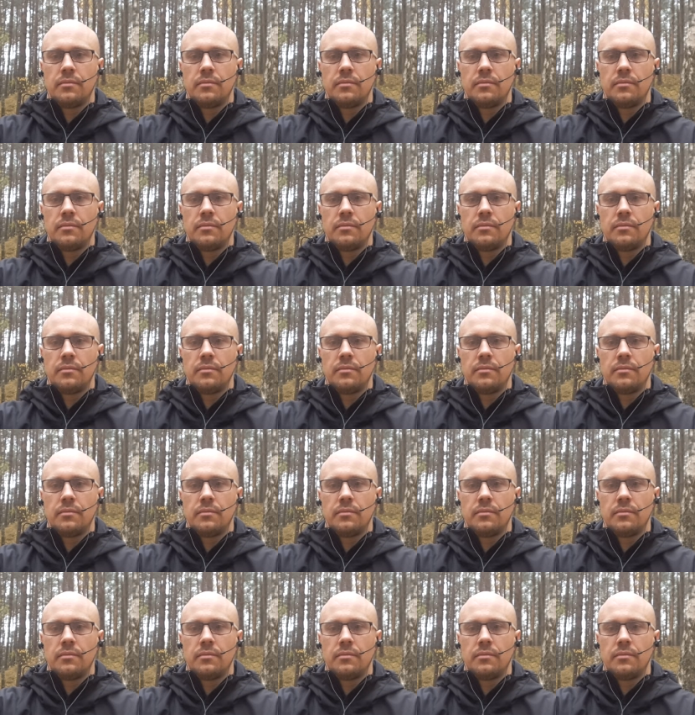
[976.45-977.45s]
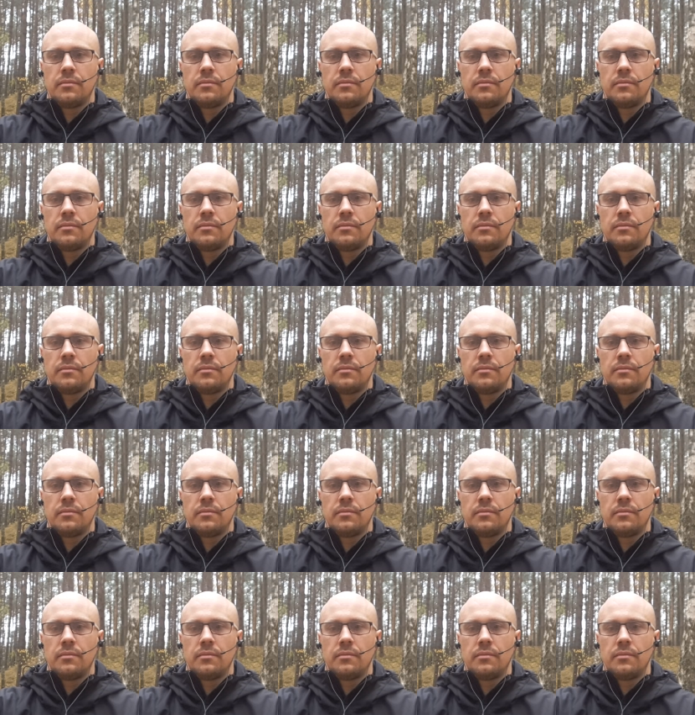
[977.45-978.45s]

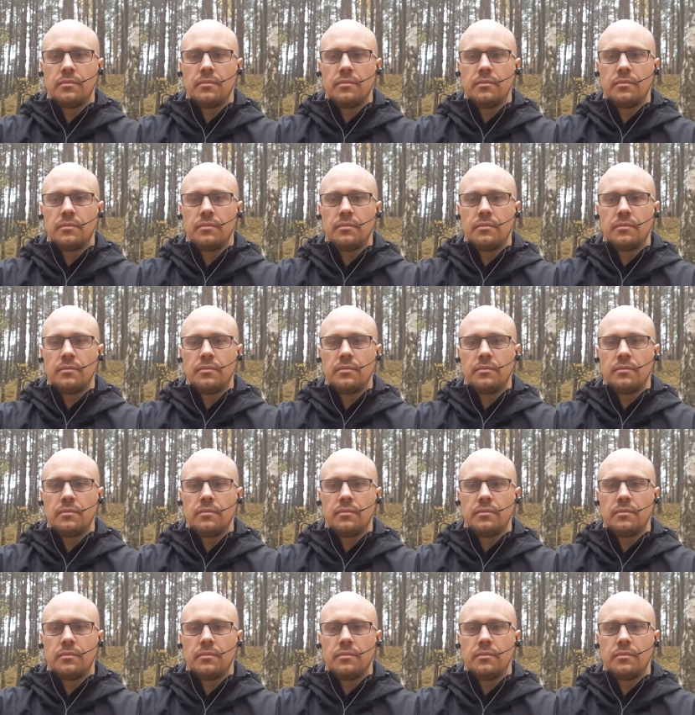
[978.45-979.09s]
Nothing is said.